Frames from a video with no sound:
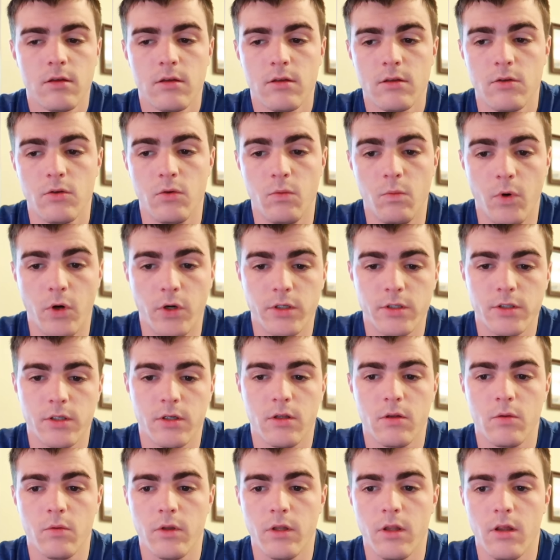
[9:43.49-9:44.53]
You'll march
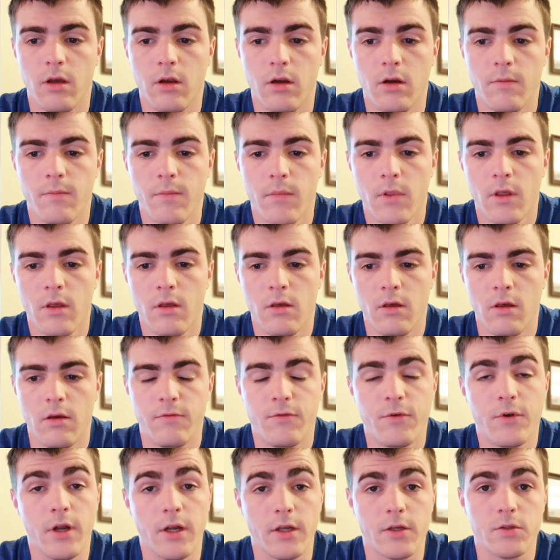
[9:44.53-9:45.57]
all the way there.
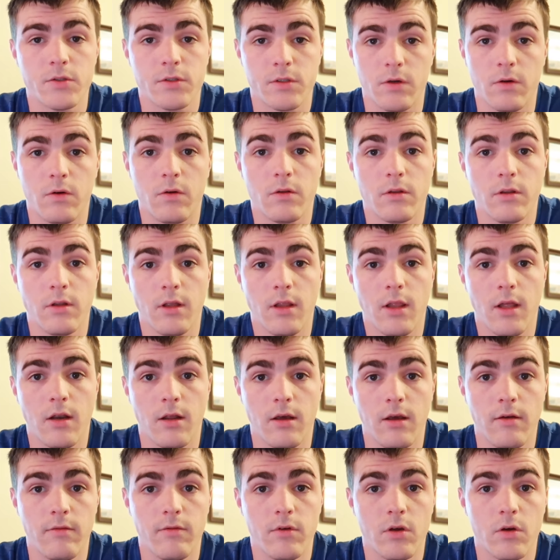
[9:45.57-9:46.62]
If you're not used to holding a lot
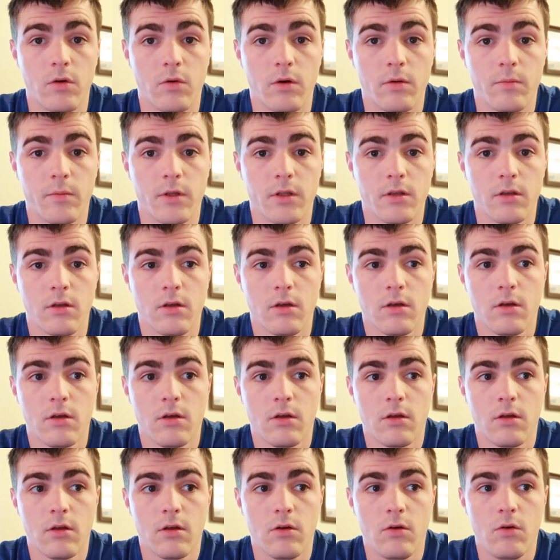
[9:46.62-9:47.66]
of heavy equipment
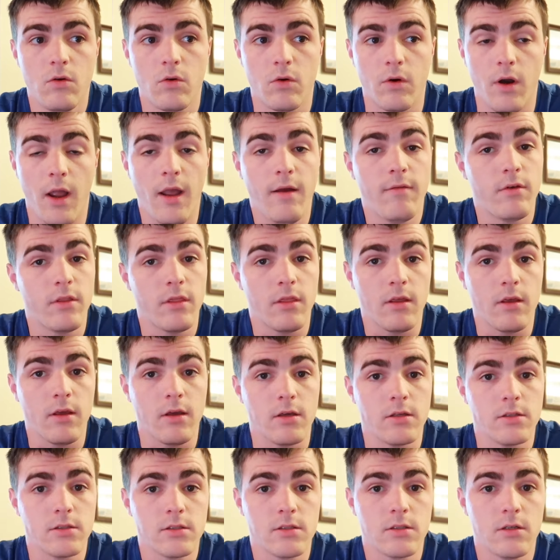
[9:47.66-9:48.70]
or heavy
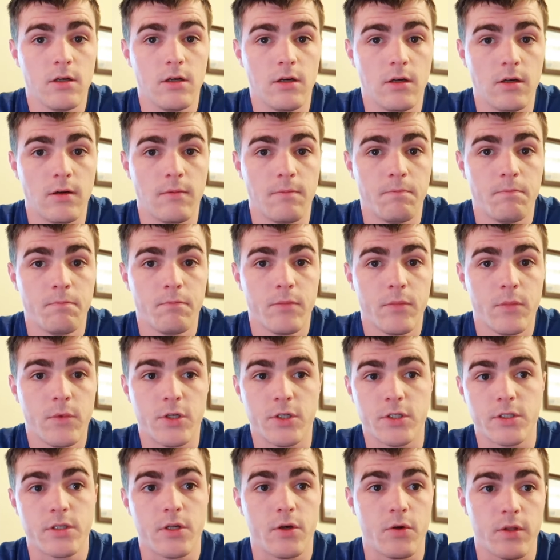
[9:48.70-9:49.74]
things,
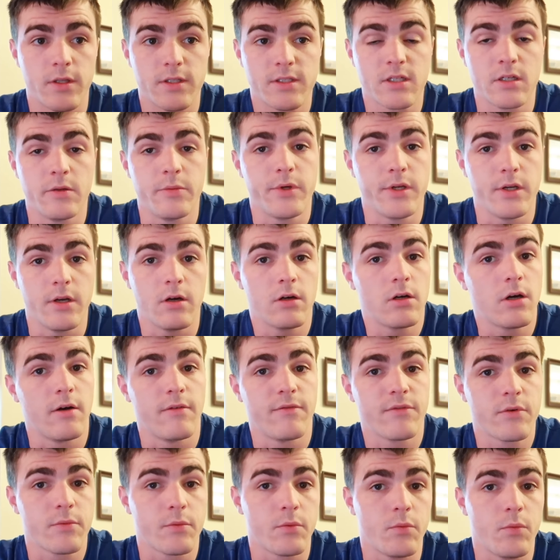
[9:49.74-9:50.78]
just know that's going to be an
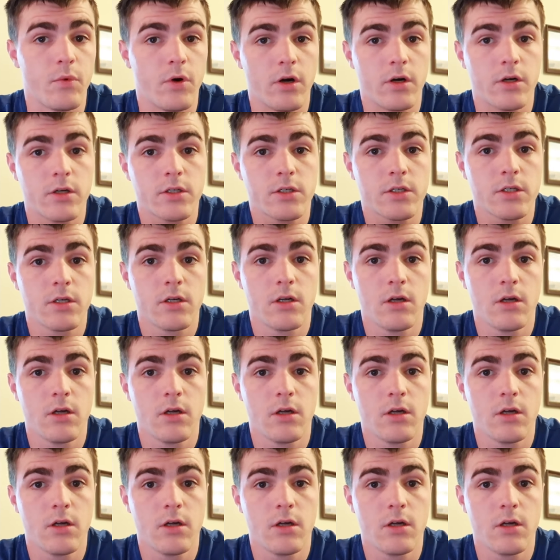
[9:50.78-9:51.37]
uncomfortable march.